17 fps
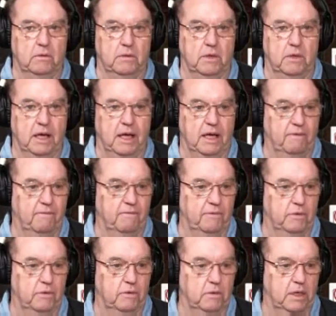have
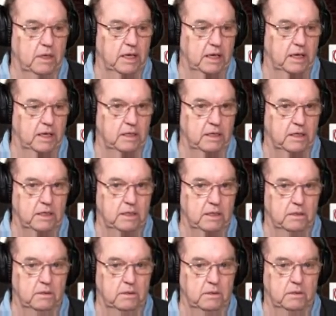any
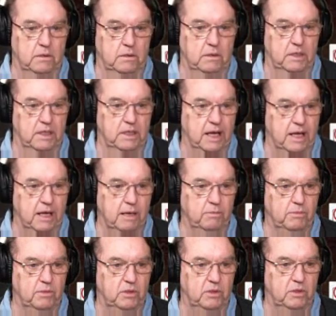
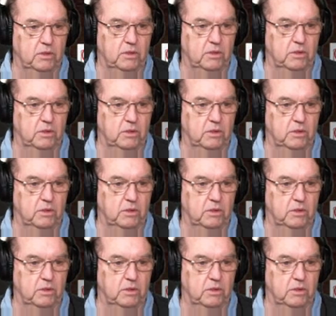names.